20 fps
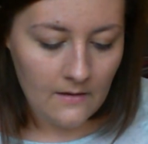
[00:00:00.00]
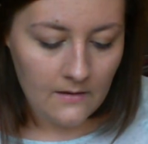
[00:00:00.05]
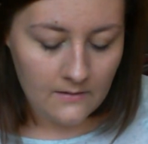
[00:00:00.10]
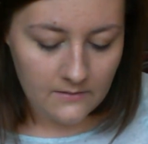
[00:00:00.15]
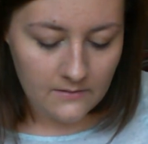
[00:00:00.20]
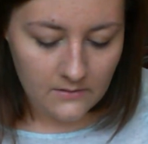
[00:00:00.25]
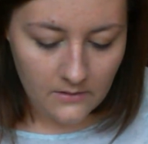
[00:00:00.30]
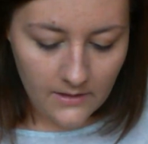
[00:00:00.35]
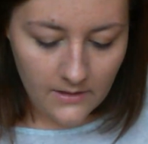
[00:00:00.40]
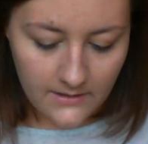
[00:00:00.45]

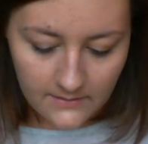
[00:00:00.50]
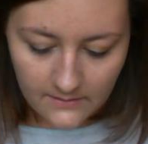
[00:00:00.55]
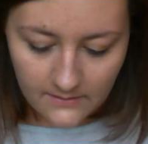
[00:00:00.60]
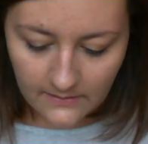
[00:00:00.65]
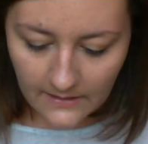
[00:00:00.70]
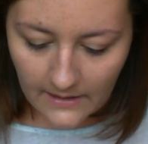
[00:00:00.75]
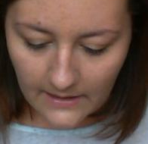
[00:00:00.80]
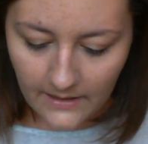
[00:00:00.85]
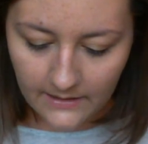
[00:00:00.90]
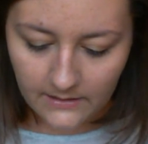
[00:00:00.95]
So that's
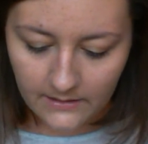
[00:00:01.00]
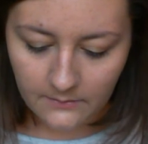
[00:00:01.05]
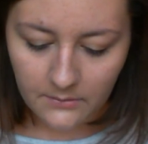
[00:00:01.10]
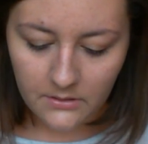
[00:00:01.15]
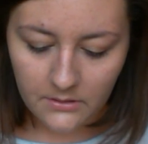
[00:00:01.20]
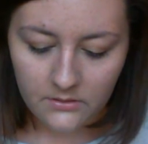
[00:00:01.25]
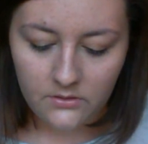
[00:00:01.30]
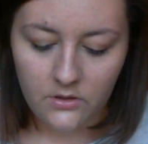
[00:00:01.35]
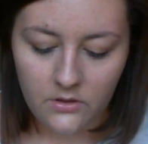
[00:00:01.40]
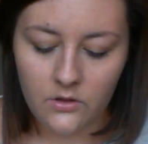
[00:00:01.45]
that, and I'm
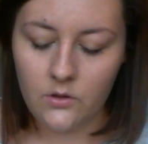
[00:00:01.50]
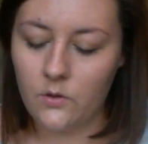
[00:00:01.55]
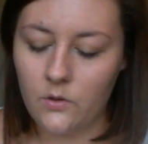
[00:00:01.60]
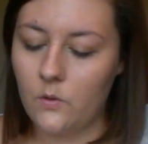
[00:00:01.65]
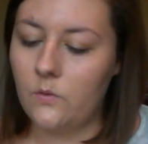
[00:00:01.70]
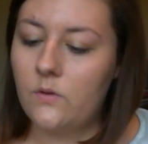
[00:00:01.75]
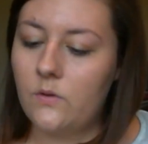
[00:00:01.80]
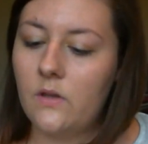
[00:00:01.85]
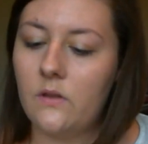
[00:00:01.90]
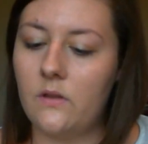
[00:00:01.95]
going to
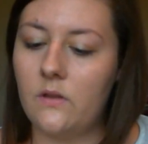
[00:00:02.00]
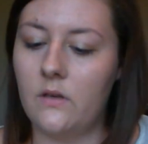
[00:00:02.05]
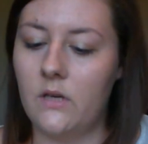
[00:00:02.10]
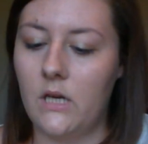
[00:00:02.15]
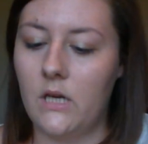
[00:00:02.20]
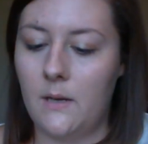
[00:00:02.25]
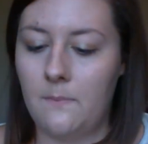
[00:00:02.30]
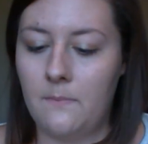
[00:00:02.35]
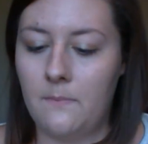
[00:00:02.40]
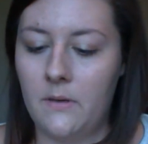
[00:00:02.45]
use the
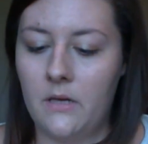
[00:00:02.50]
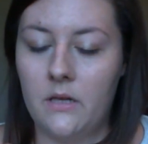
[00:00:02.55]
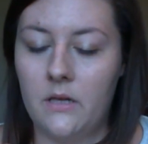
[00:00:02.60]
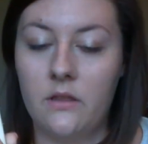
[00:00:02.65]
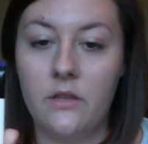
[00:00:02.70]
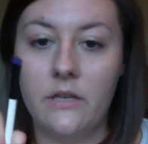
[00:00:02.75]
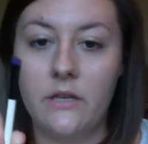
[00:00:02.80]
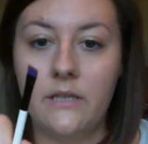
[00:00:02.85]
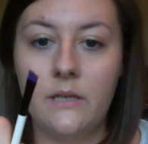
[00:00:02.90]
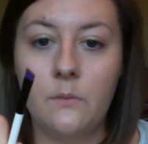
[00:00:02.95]
number
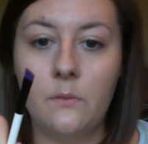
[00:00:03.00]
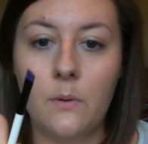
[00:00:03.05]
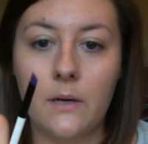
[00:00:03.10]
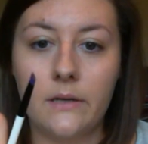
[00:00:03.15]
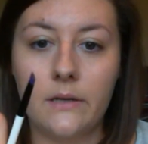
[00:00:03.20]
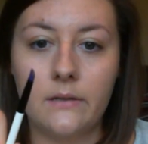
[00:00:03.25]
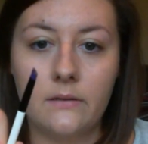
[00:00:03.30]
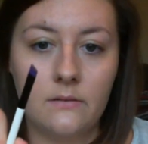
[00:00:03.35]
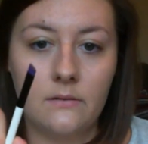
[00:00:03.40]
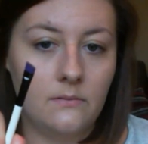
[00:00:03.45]

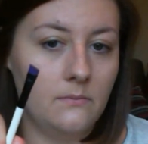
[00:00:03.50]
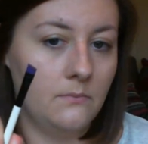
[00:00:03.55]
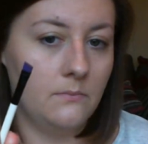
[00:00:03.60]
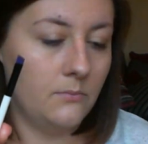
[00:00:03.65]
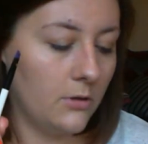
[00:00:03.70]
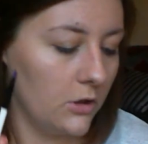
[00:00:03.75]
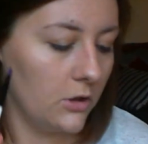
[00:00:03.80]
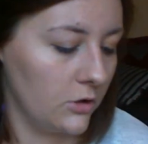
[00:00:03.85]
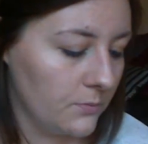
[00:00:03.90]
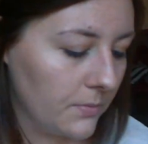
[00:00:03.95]
31
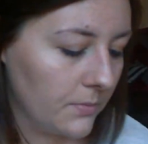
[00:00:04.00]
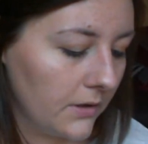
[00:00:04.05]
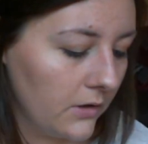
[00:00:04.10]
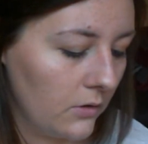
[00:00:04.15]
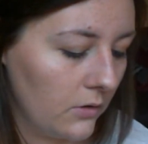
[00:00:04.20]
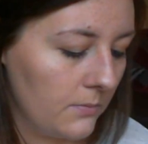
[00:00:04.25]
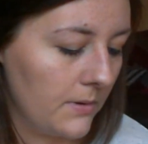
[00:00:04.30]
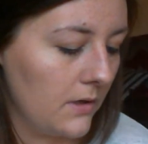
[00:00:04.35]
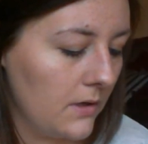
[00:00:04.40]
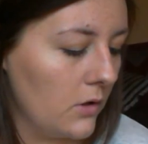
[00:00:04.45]
brush by
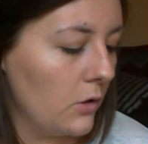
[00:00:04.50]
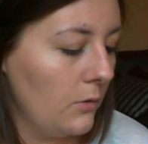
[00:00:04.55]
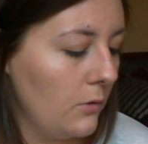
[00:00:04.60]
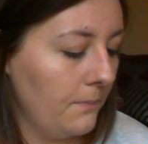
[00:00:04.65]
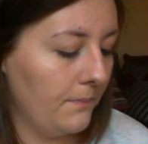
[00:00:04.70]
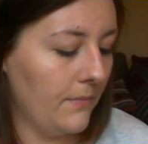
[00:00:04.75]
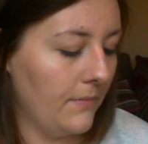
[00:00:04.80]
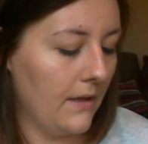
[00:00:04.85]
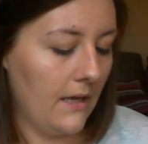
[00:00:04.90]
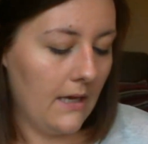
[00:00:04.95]
UBU.
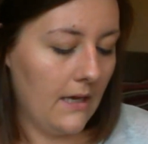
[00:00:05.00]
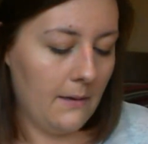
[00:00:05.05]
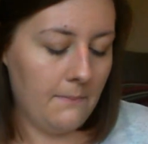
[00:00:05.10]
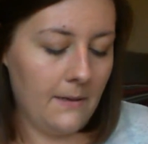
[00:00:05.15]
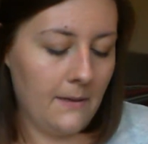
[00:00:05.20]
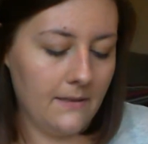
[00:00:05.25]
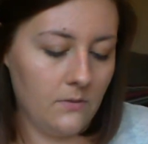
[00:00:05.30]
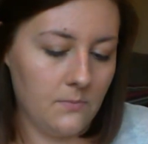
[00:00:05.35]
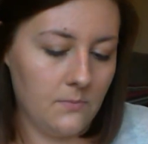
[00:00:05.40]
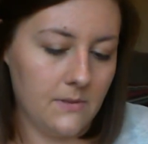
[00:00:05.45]

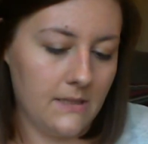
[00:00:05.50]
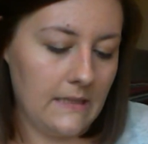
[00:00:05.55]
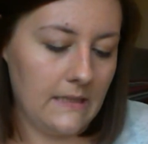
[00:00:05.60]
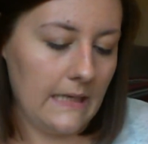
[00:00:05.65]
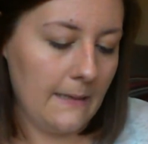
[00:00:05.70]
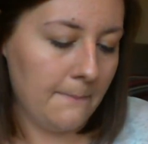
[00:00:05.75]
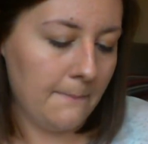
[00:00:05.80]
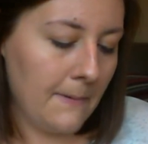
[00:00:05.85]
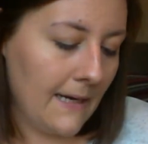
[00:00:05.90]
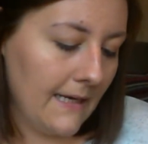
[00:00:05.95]
Back to my
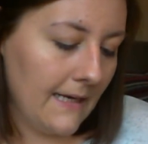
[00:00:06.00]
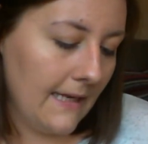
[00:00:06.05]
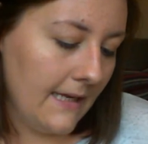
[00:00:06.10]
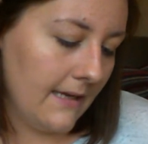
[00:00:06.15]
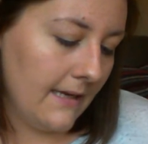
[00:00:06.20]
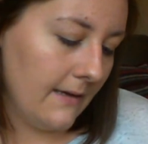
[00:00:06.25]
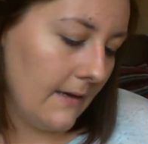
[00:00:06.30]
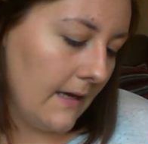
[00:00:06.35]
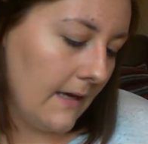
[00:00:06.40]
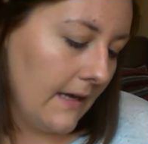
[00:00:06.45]
Sleep
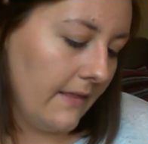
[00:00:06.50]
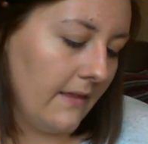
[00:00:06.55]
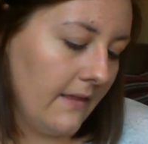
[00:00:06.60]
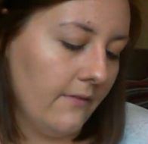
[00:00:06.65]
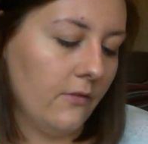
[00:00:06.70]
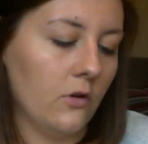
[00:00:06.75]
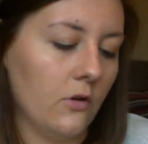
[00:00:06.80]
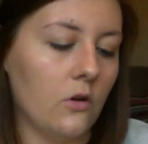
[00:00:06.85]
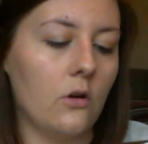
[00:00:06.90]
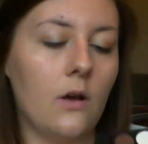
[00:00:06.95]
palette, and
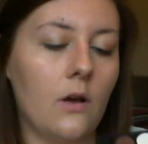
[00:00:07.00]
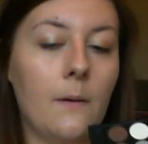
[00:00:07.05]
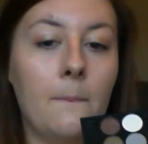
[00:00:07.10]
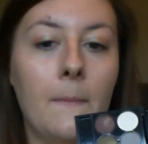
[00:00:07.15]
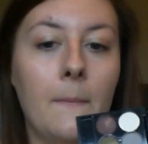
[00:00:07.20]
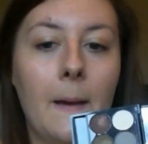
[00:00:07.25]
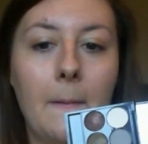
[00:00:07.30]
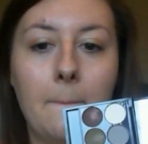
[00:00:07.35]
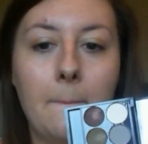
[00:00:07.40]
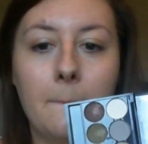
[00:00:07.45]
they've got a
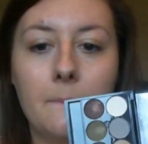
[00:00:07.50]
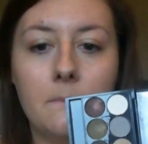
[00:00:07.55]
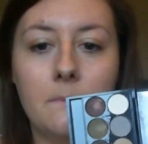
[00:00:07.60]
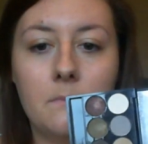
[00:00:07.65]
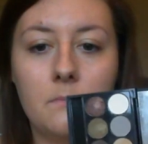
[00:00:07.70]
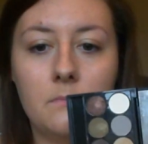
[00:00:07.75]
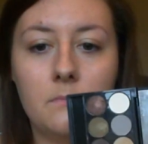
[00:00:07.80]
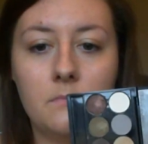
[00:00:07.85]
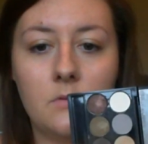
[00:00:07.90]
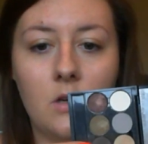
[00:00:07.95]
matte
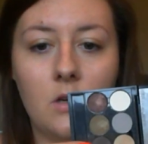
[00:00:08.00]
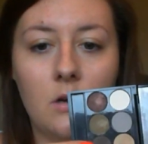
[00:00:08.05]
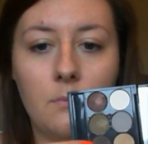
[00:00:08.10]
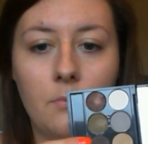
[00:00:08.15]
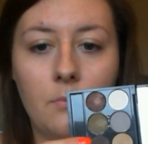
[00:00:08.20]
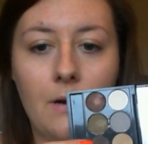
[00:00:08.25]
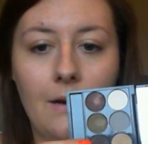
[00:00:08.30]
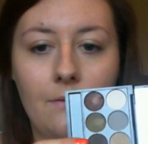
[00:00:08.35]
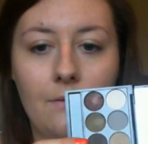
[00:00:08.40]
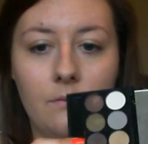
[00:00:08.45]
dark
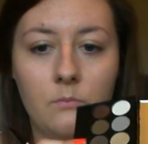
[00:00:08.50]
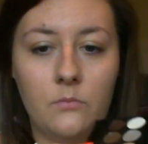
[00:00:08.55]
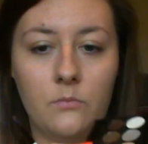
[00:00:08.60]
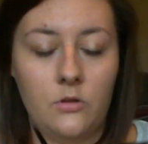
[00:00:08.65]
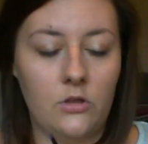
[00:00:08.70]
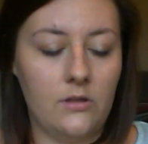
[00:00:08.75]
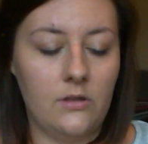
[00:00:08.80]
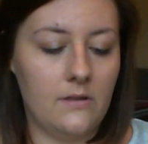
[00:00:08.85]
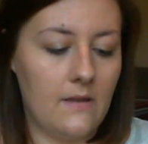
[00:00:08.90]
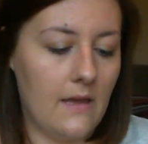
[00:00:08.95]
brown,
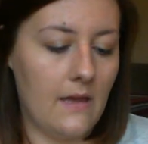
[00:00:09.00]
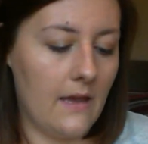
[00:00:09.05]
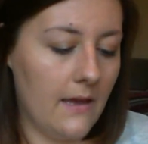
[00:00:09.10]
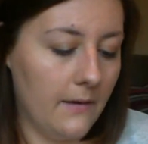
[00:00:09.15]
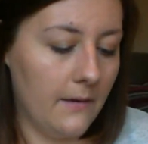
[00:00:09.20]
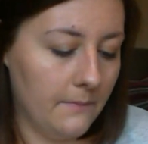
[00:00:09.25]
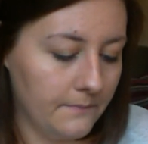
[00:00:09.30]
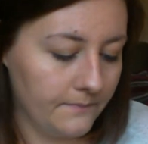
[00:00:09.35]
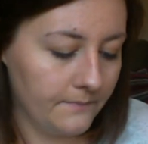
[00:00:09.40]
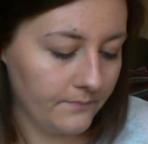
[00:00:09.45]
which is there.